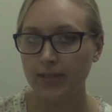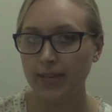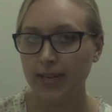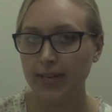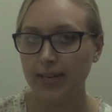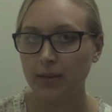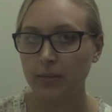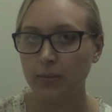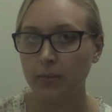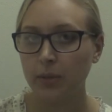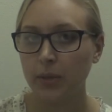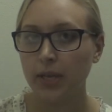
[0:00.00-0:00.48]
had
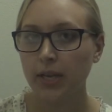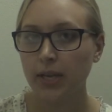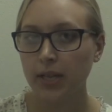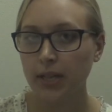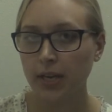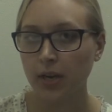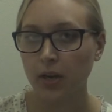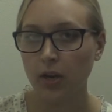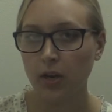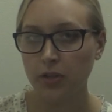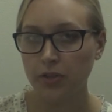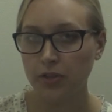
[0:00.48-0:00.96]

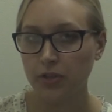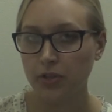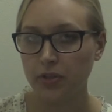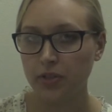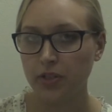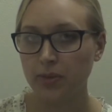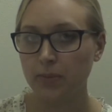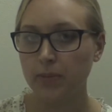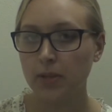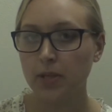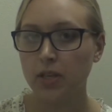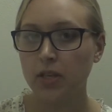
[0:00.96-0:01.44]
completely altered
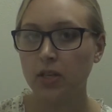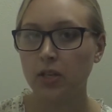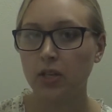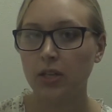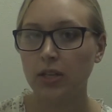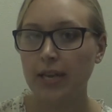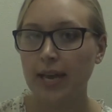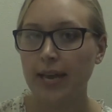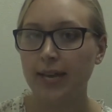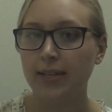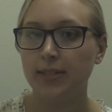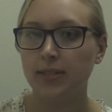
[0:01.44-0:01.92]
the political
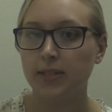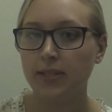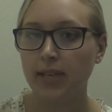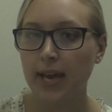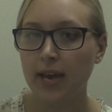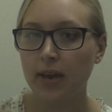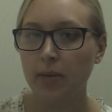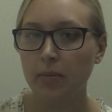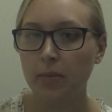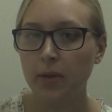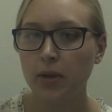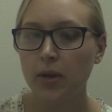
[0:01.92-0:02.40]

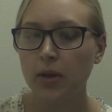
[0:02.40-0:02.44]
landscape.